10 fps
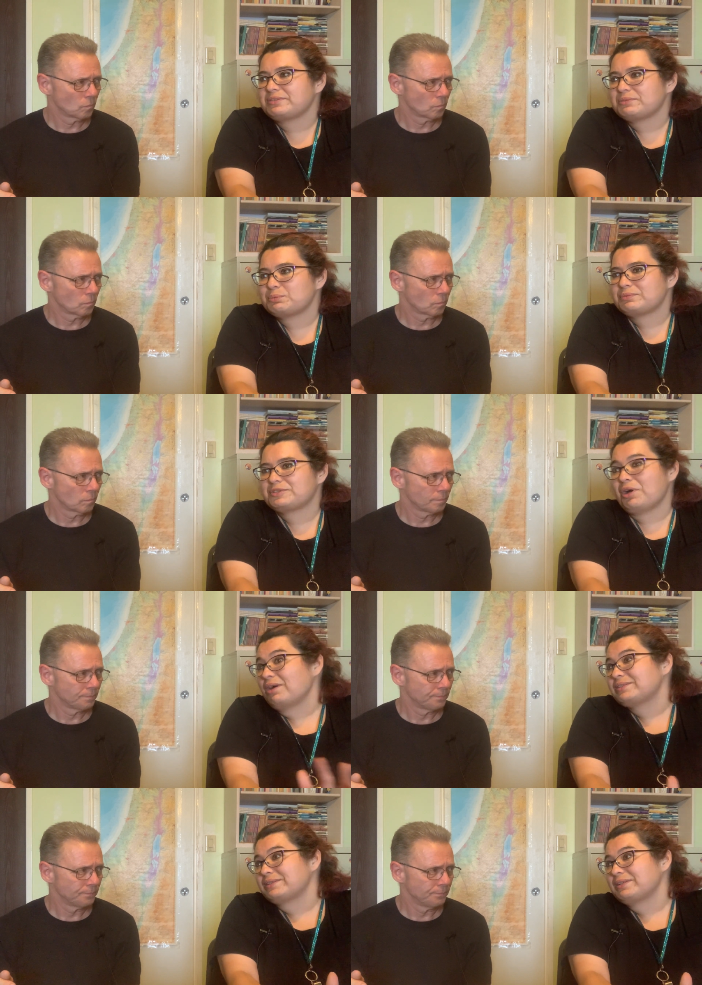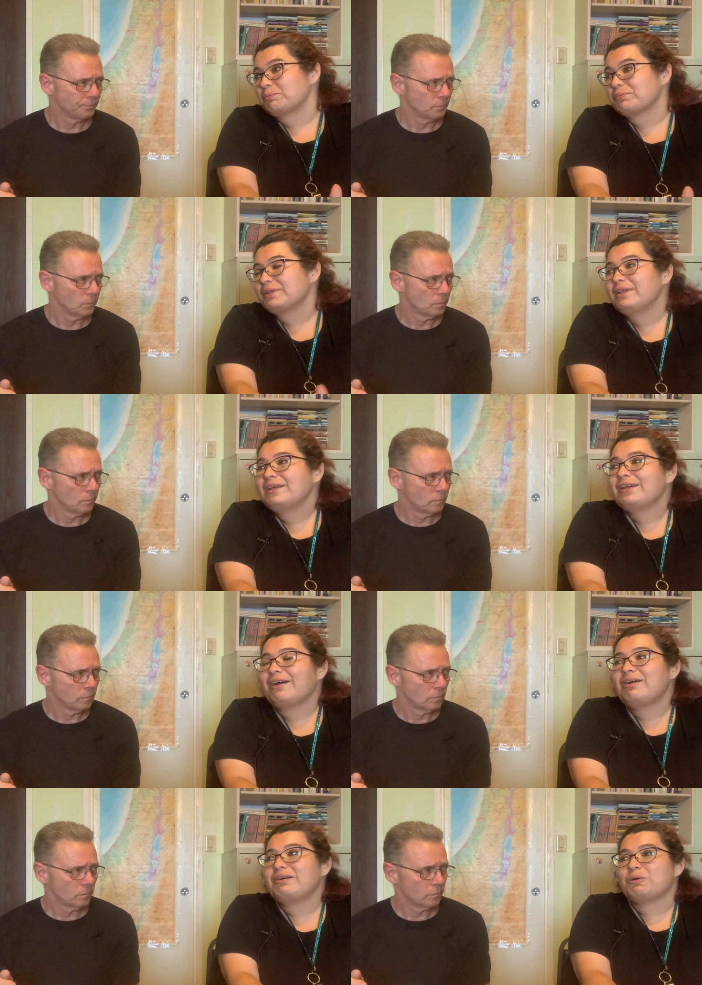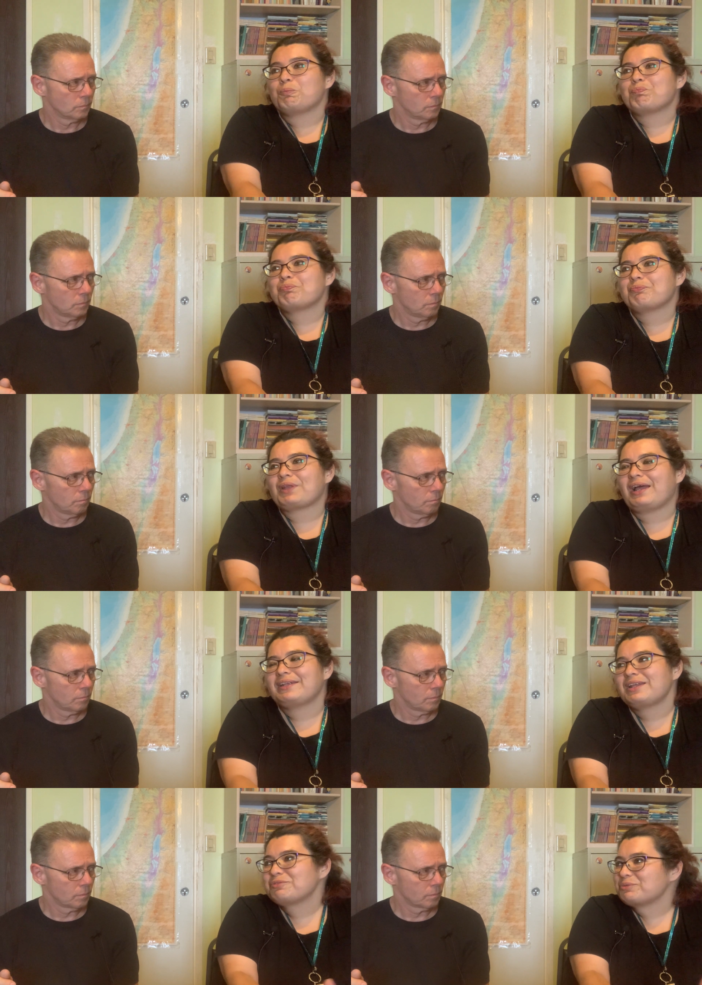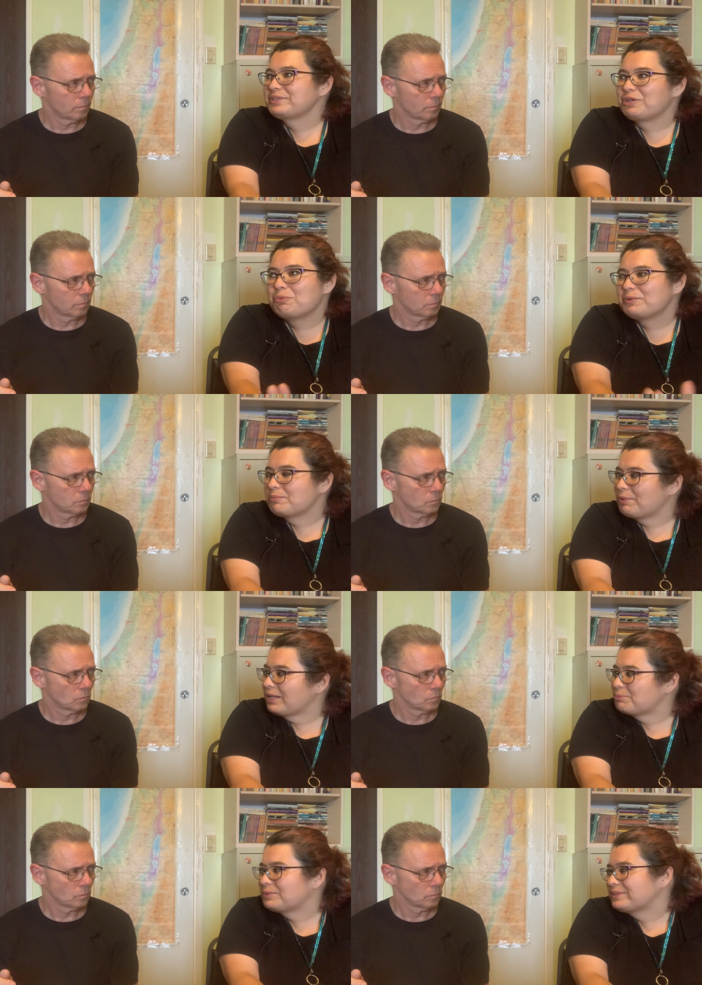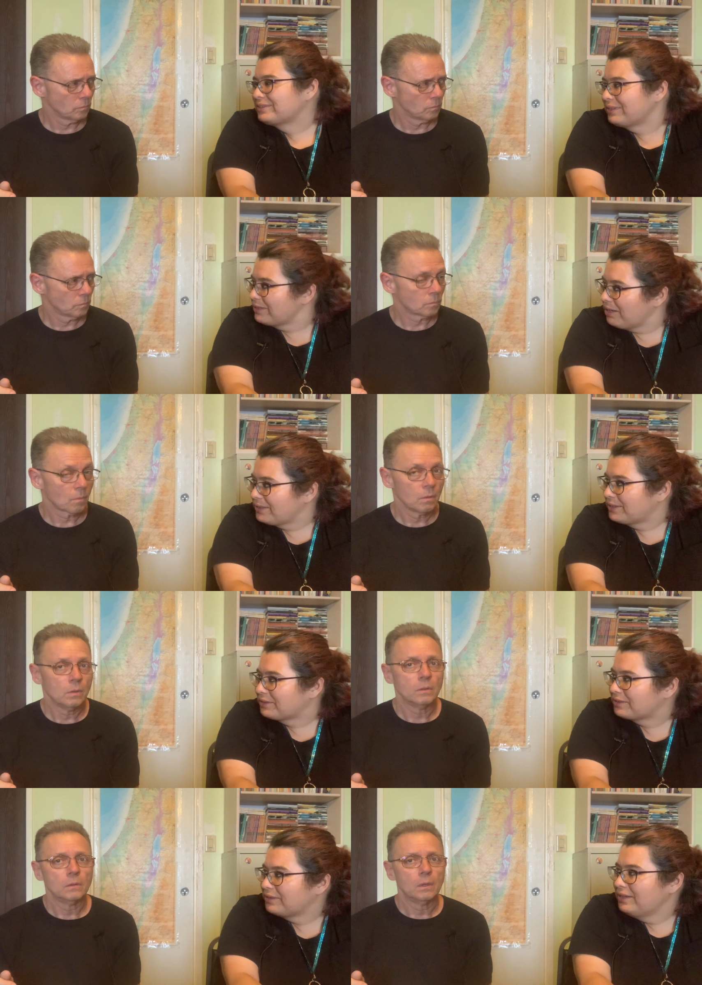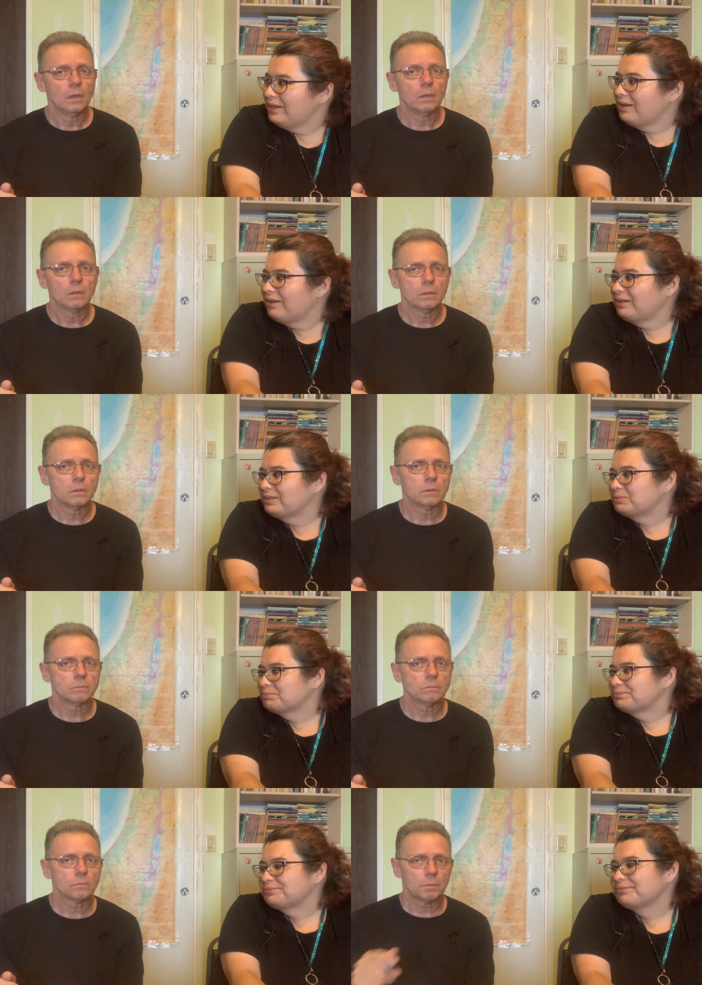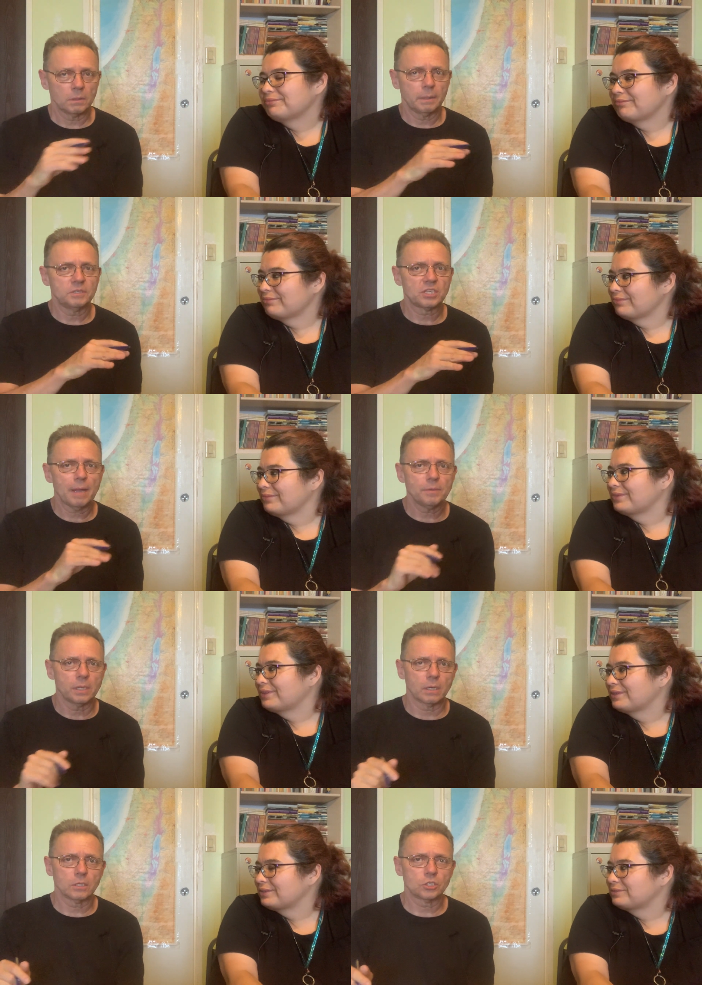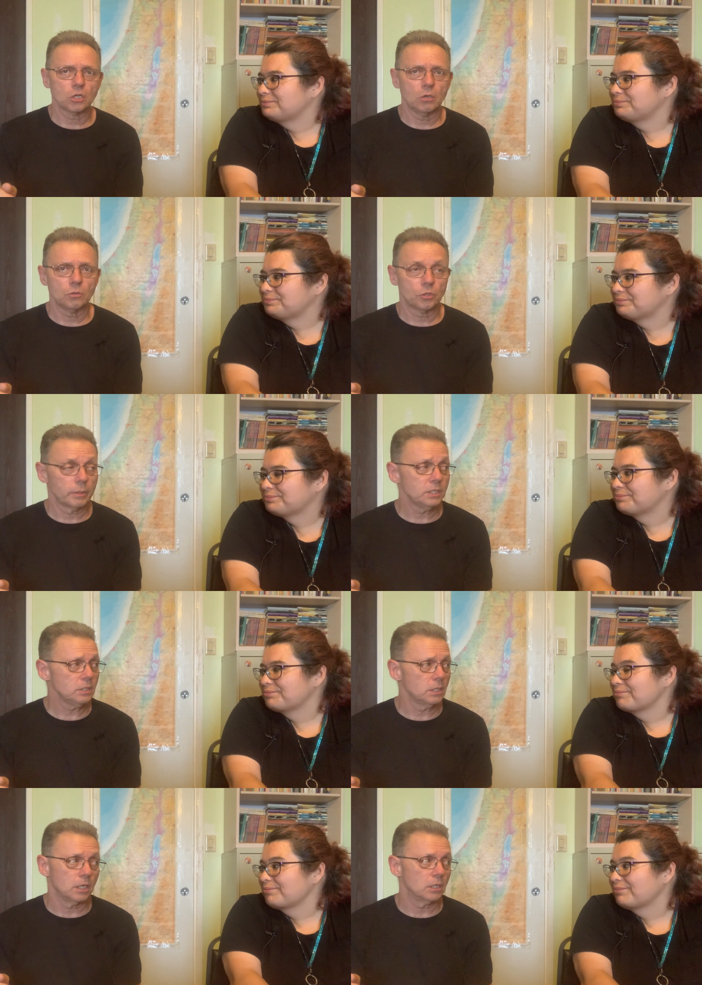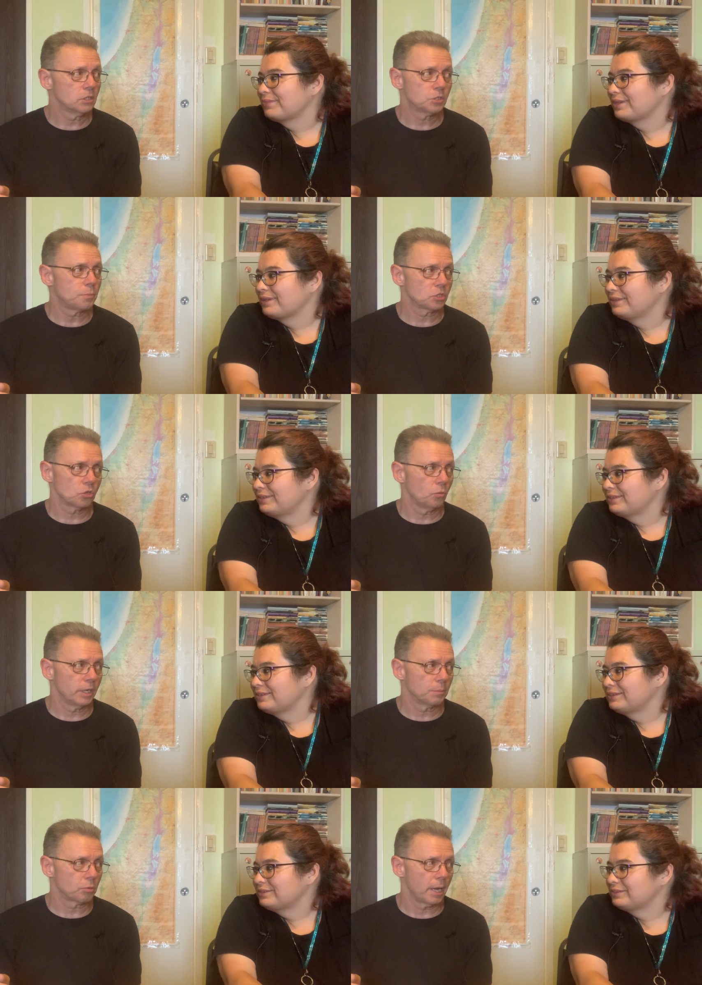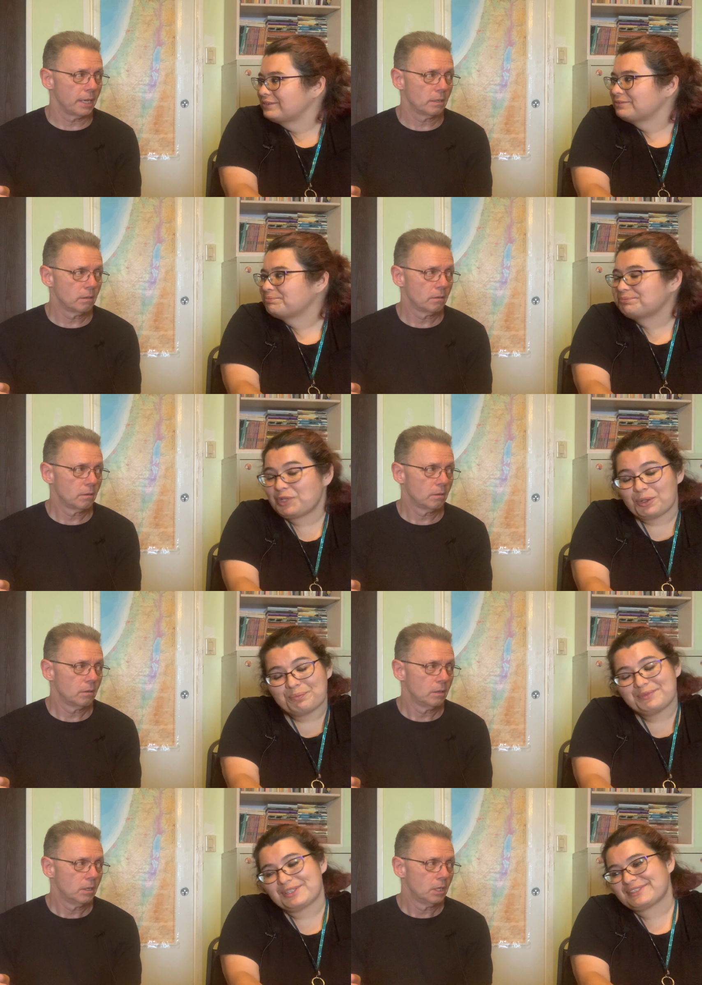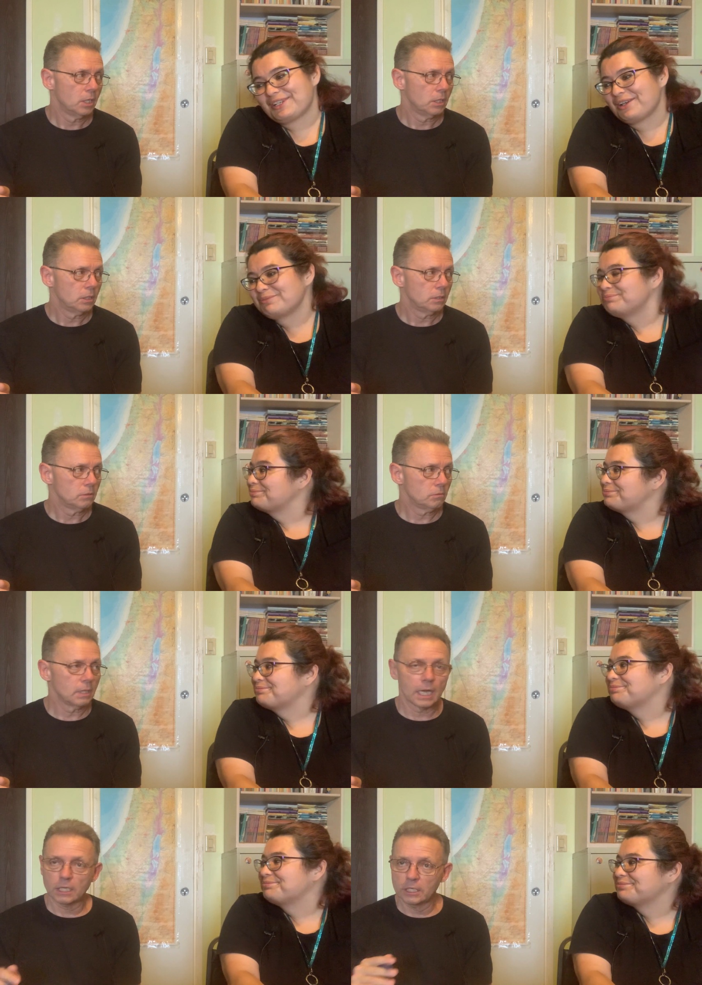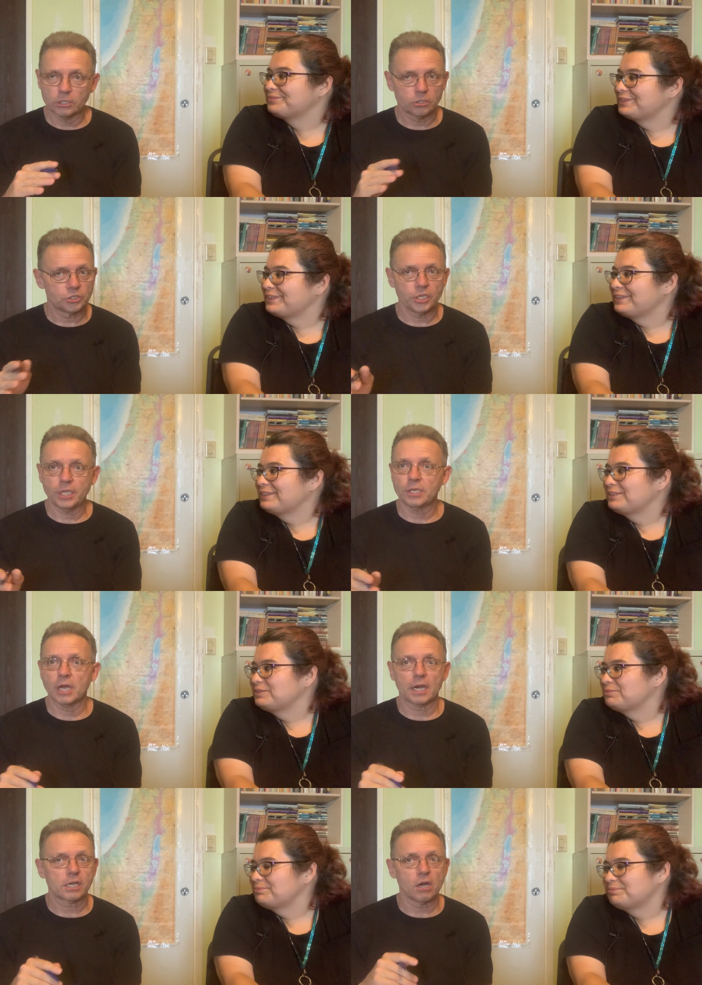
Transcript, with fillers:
Speaker 1: to talk to Him. Um, I'd never really opened a Bible until I got here. Um,
Speaker 2: well, let me stop you there. So there isn't a special way to pray.
Speaker 1: No, there's not
Speaker 2: not a liturgy, not a